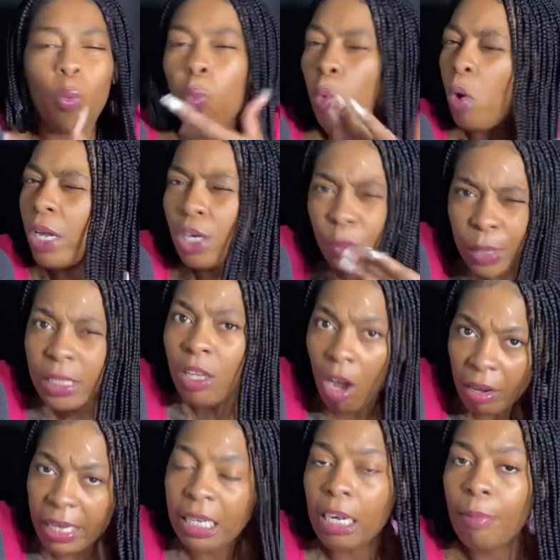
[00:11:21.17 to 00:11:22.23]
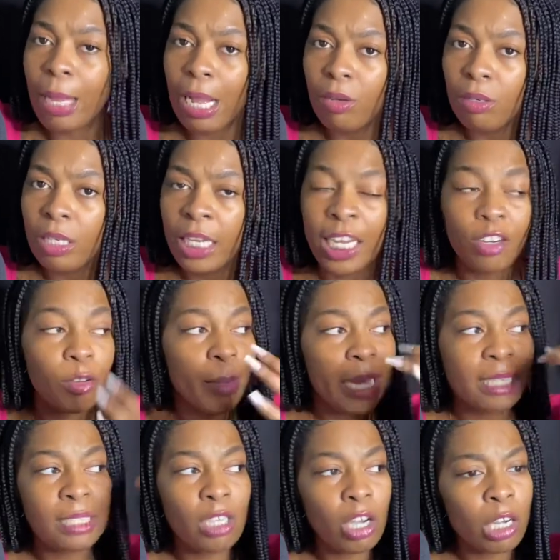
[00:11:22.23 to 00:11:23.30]
What are we talking about?
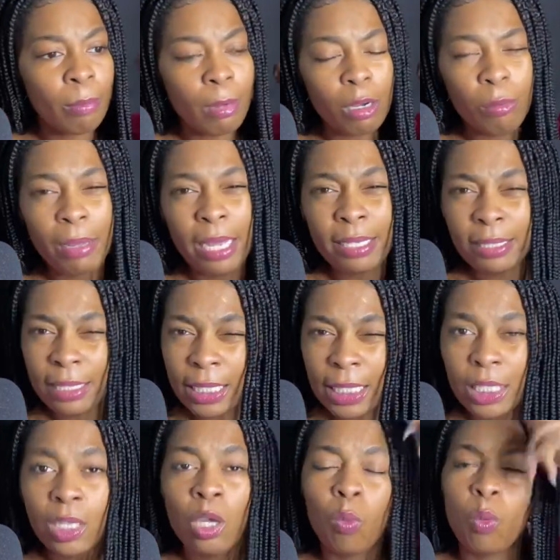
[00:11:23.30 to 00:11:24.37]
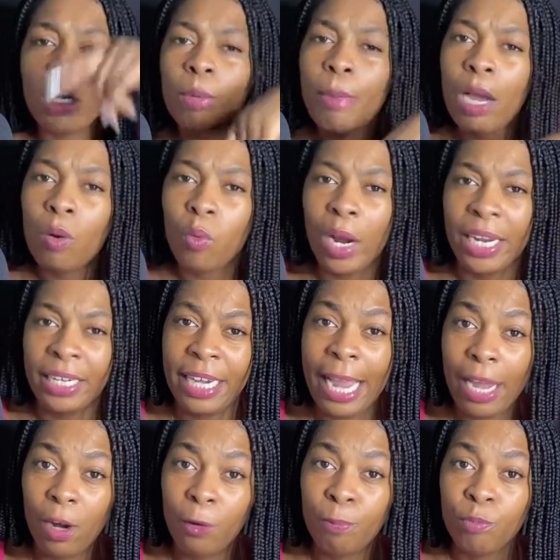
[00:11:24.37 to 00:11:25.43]
Everybody talking about back then. What about right
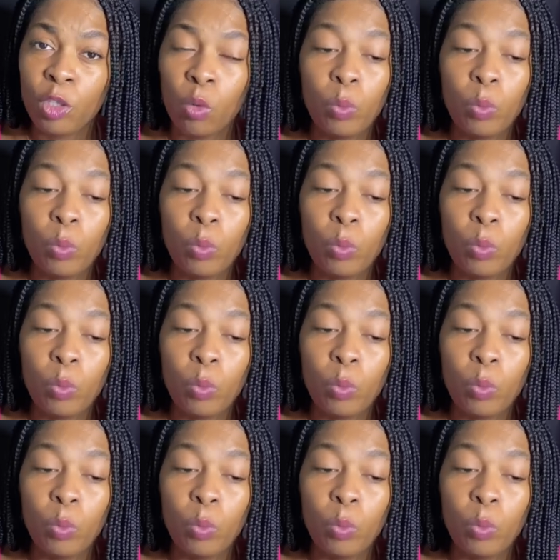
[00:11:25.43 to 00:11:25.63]
now?